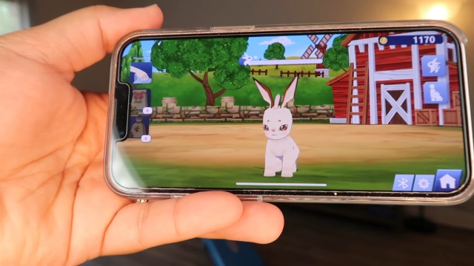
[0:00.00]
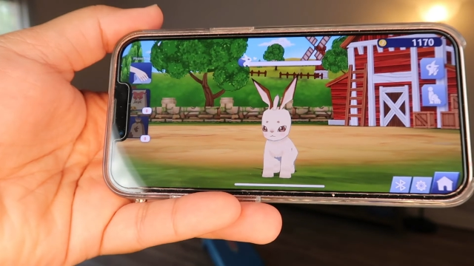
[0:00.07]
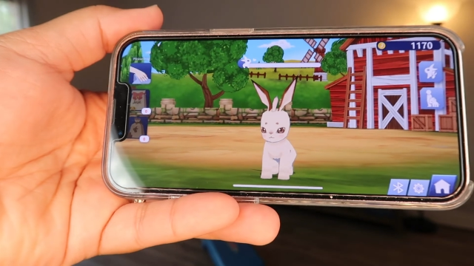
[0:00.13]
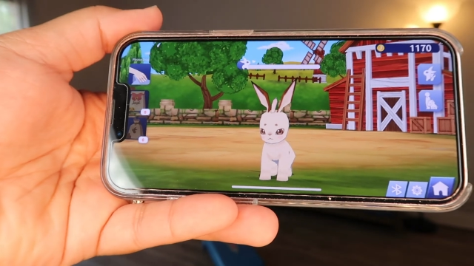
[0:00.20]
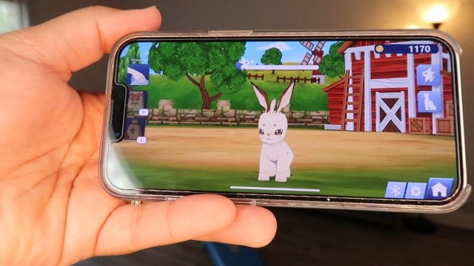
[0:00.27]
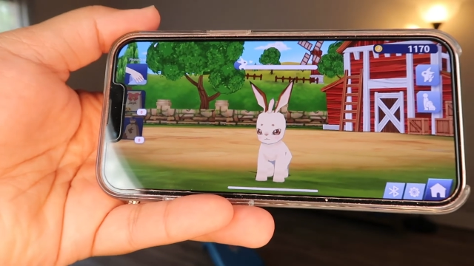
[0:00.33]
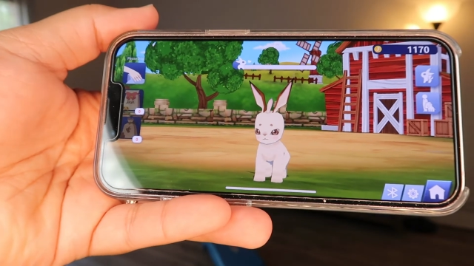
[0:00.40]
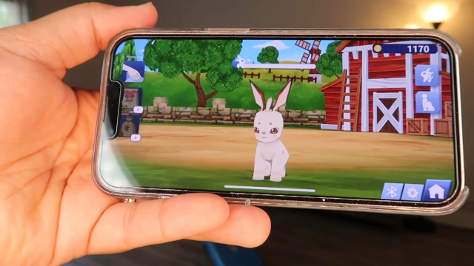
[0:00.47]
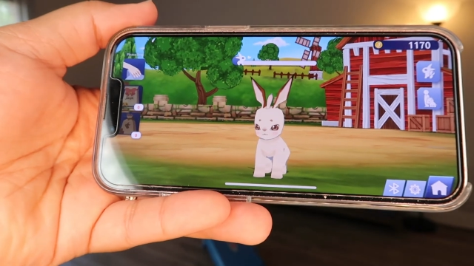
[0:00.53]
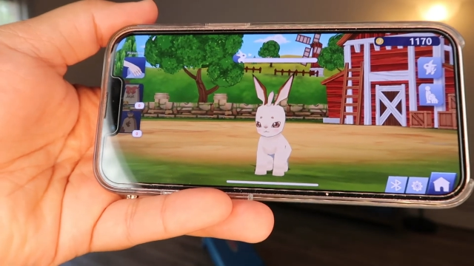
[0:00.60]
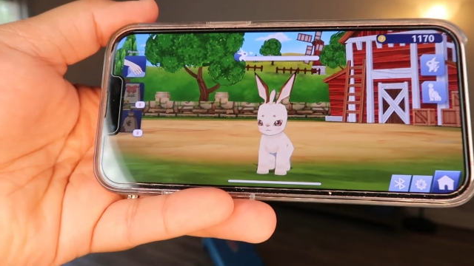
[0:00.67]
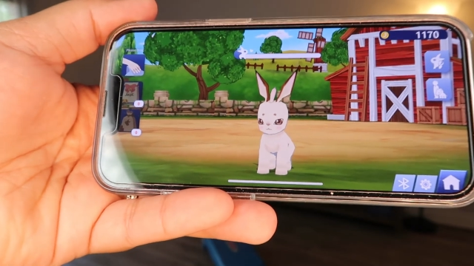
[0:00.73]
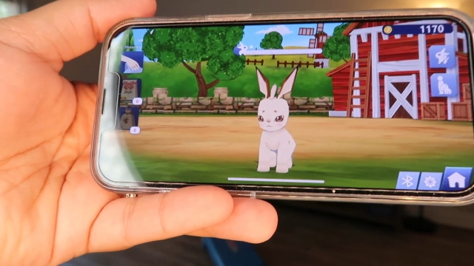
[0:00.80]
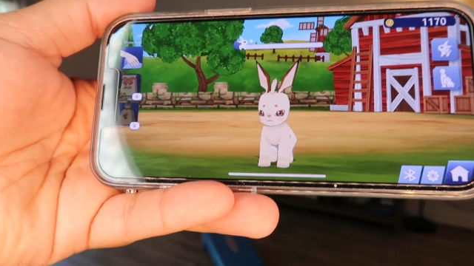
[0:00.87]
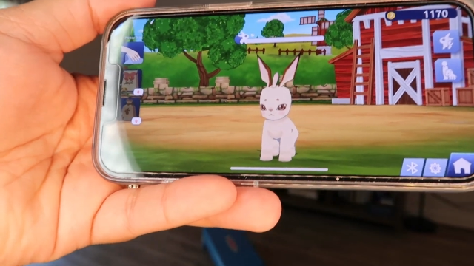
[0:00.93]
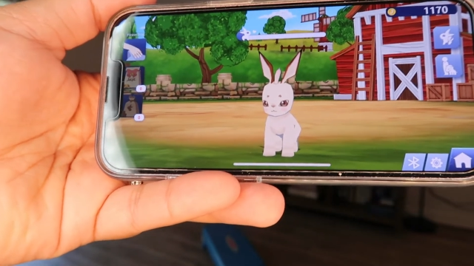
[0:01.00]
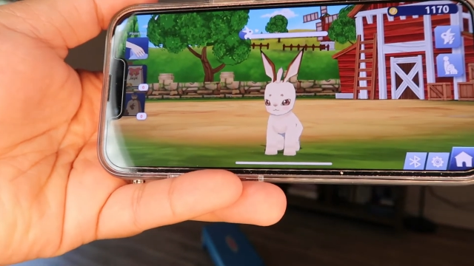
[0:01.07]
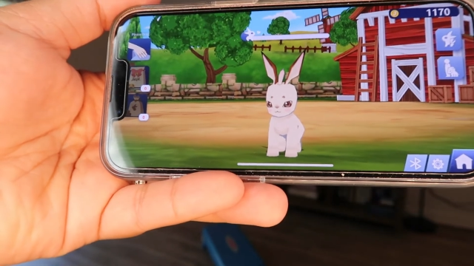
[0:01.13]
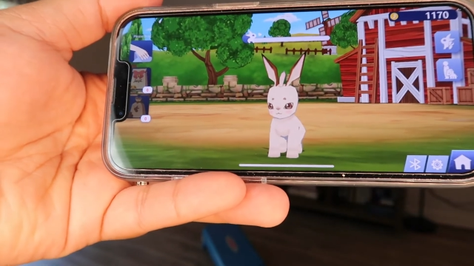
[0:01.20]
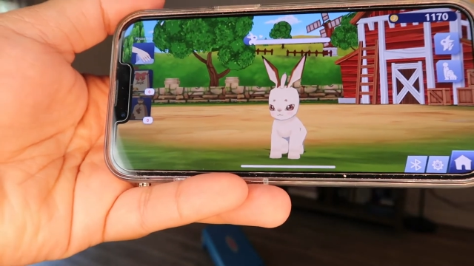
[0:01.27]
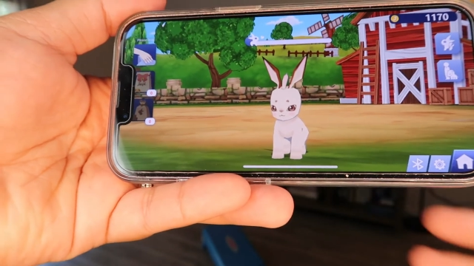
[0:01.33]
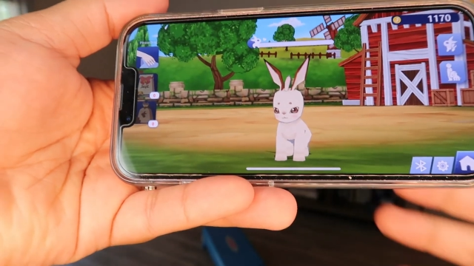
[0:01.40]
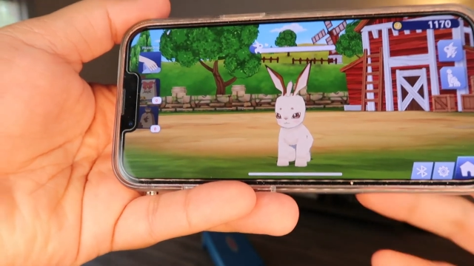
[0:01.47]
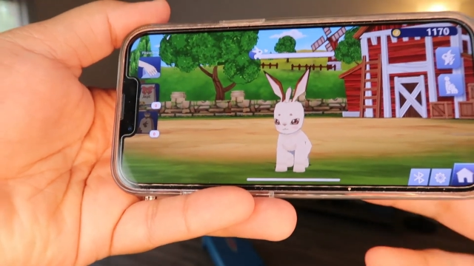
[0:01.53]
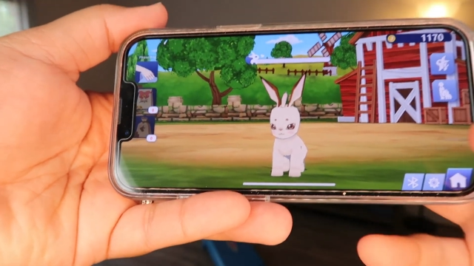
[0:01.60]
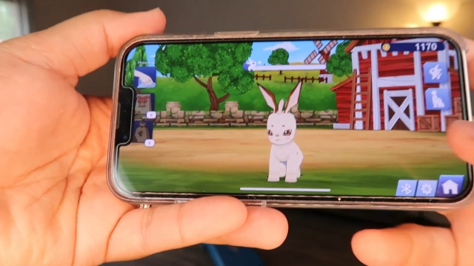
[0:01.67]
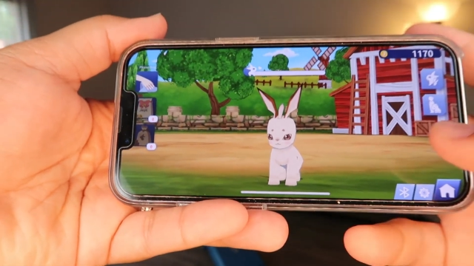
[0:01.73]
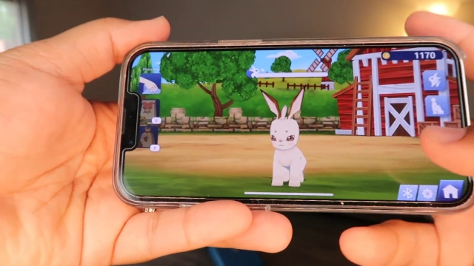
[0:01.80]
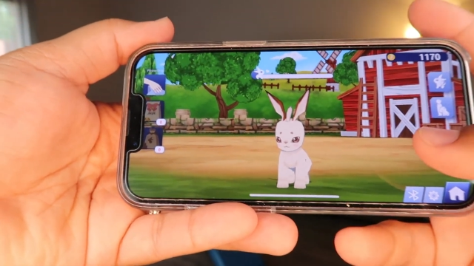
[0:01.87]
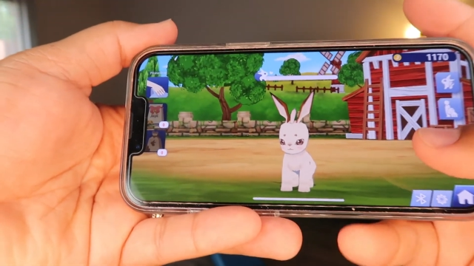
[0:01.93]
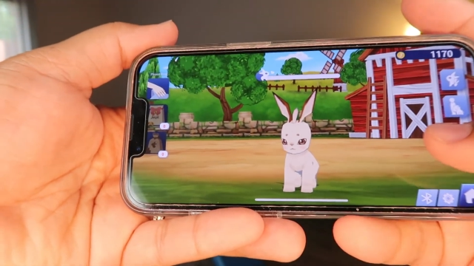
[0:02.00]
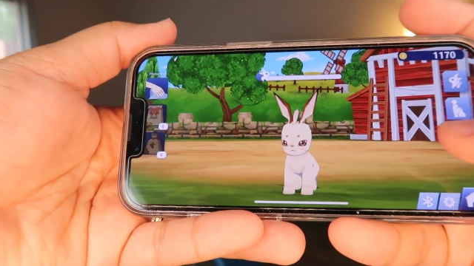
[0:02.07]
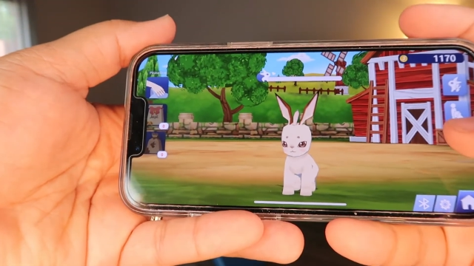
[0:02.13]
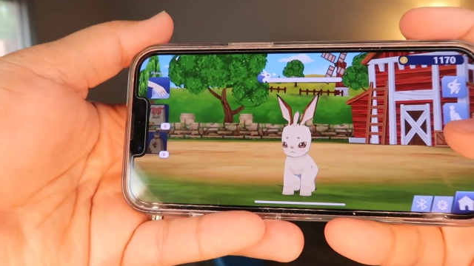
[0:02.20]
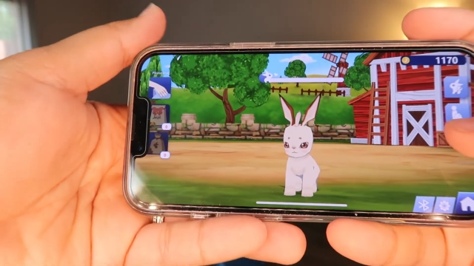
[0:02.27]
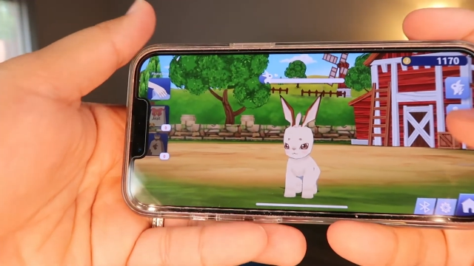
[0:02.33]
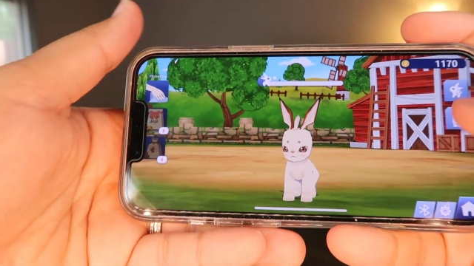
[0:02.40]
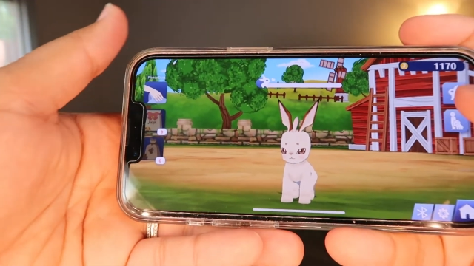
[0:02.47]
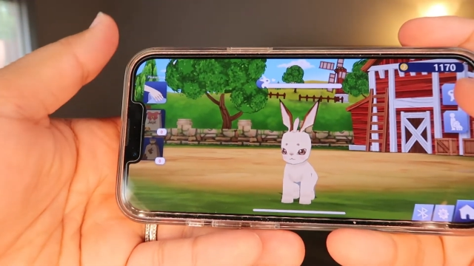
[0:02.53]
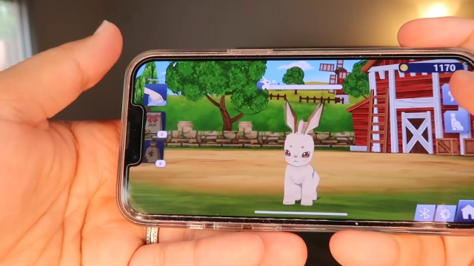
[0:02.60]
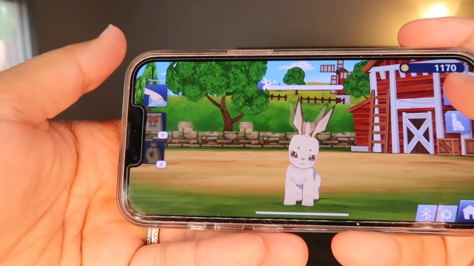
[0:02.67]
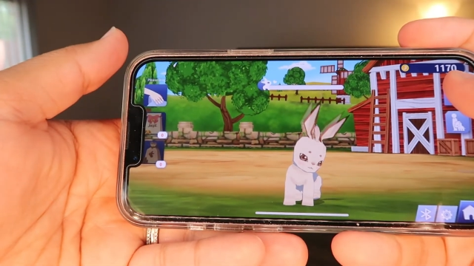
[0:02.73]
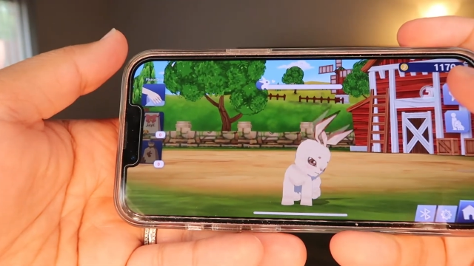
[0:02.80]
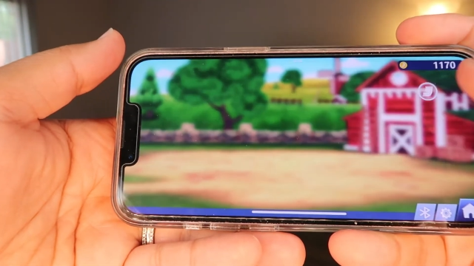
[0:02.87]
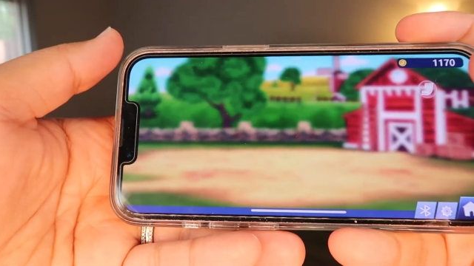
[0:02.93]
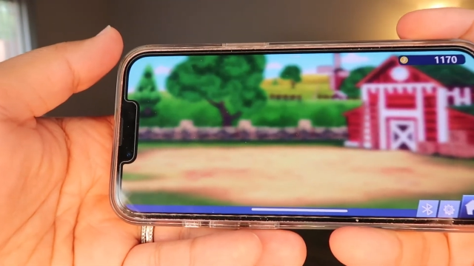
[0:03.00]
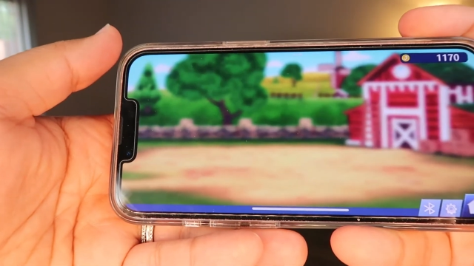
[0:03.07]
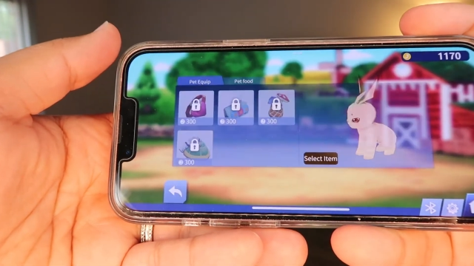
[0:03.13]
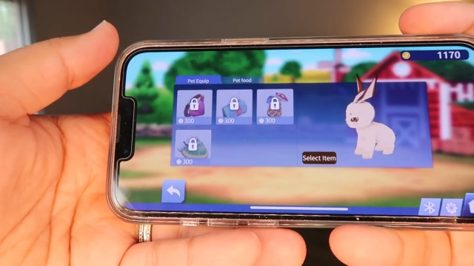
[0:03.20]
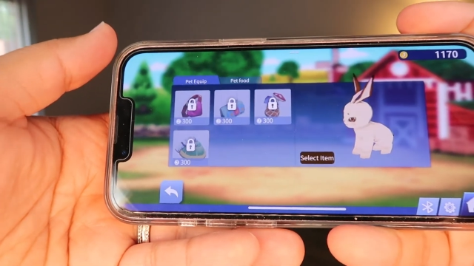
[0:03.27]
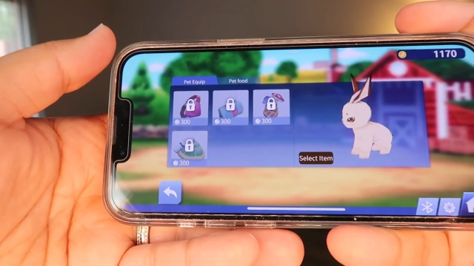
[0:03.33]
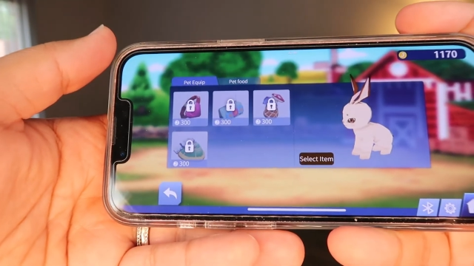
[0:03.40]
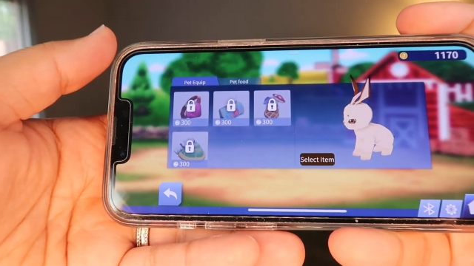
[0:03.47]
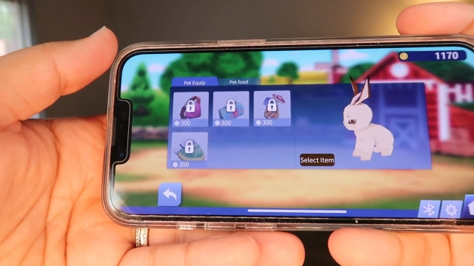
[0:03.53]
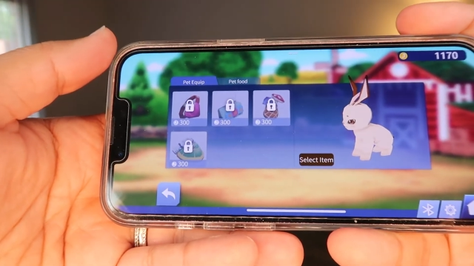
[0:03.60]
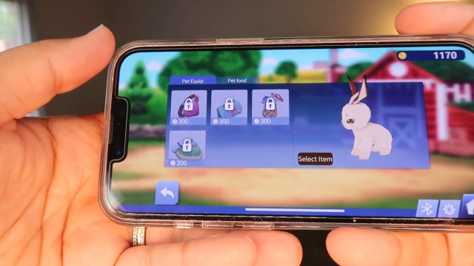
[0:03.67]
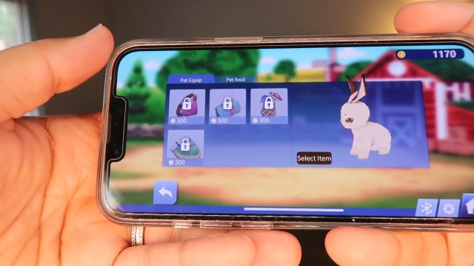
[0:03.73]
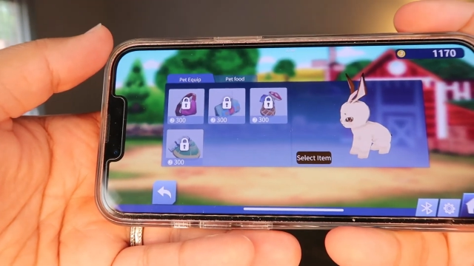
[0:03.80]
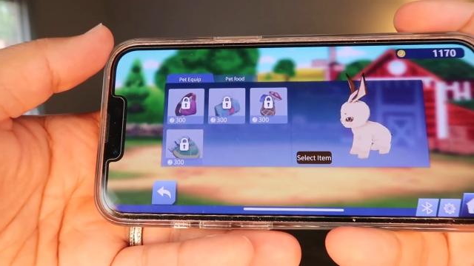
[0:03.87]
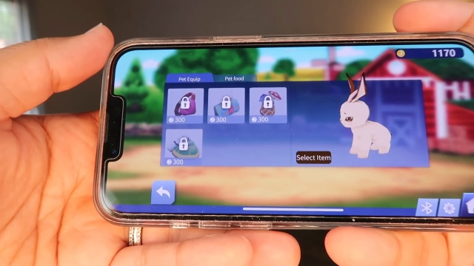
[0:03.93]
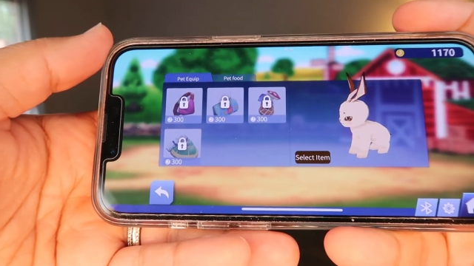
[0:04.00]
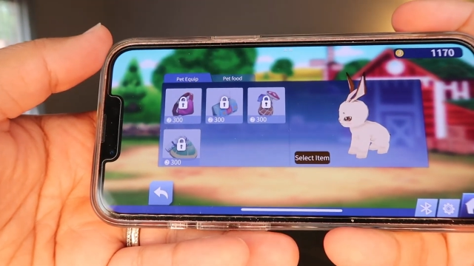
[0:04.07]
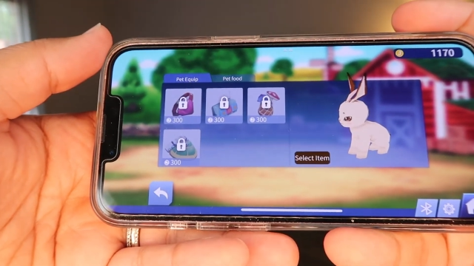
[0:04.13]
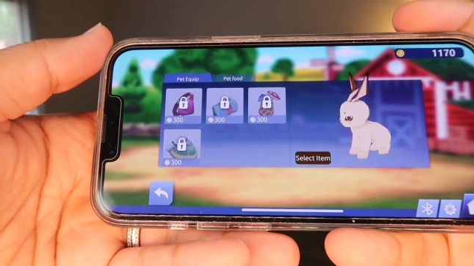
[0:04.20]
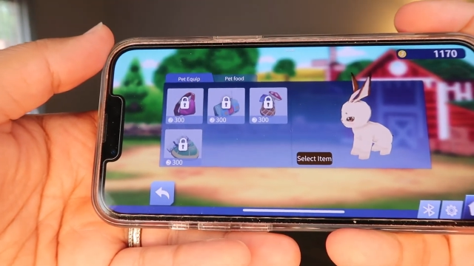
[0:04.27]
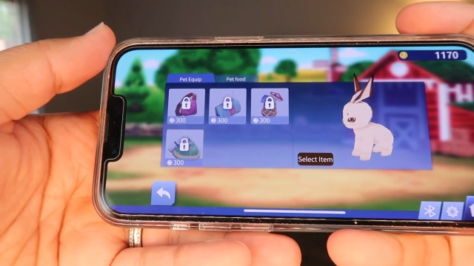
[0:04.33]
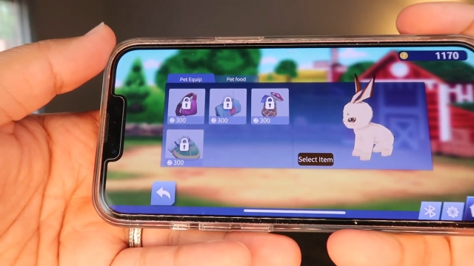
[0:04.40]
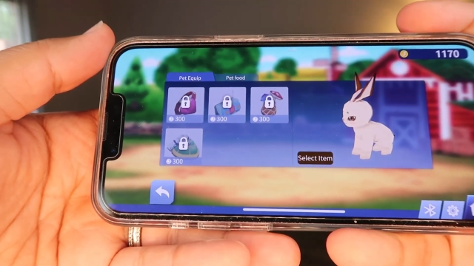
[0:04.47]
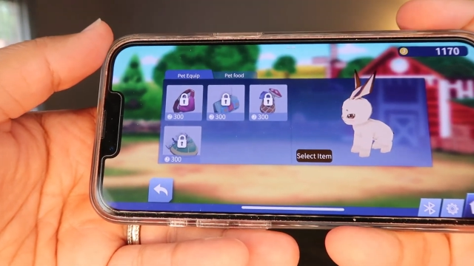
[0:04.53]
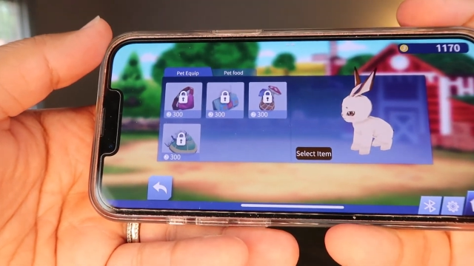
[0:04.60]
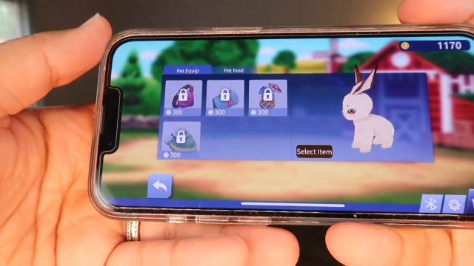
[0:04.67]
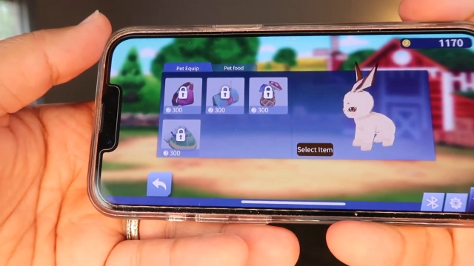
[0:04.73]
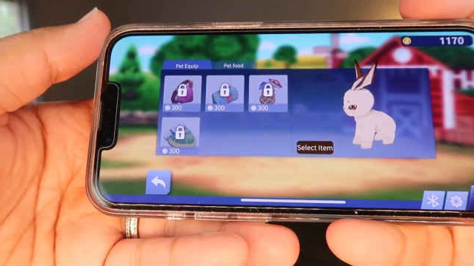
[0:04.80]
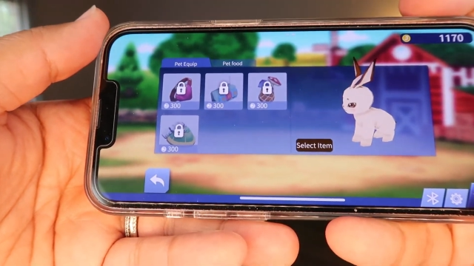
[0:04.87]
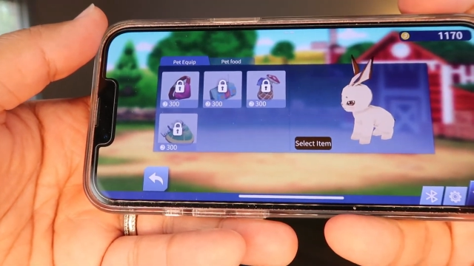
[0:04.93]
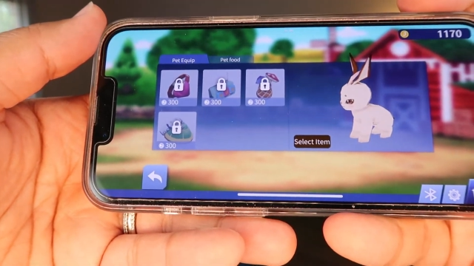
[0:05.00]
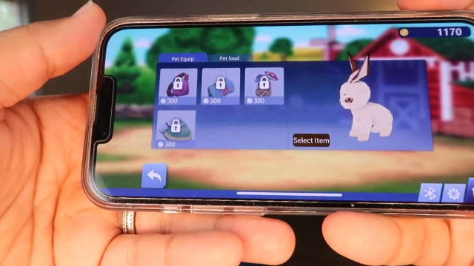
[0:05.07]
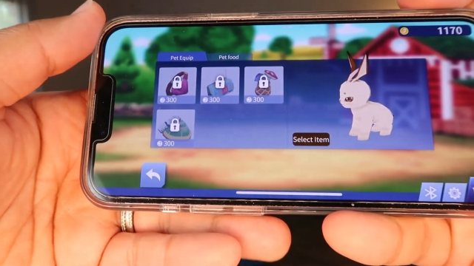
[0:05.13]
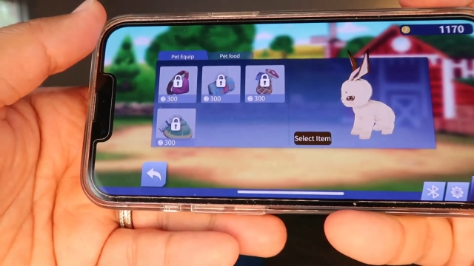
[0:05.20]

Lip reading: No face is visible, so there are no lips to read.